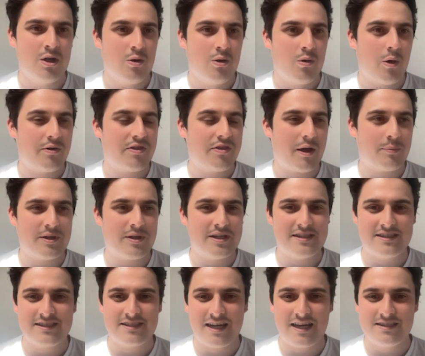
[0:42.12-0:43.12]
Well, with that being
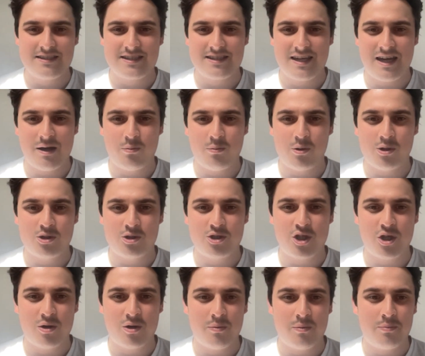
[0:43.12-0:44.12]
said, we'll
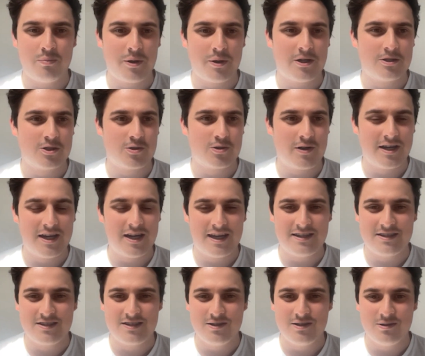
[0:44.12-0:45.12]
jump straight
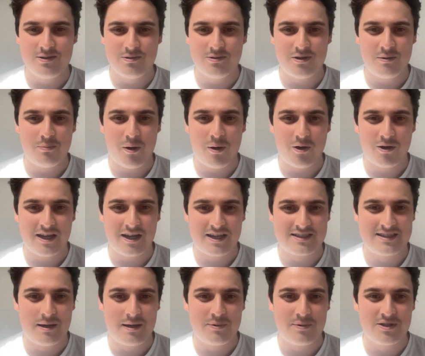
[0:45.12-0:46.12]
into the
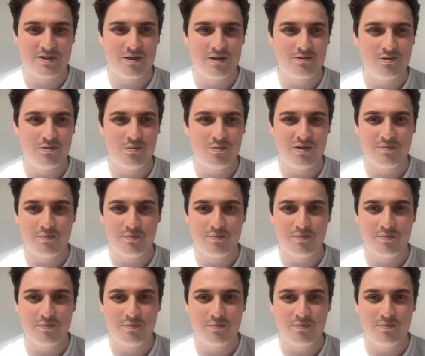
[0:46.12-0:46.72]
podcast episode with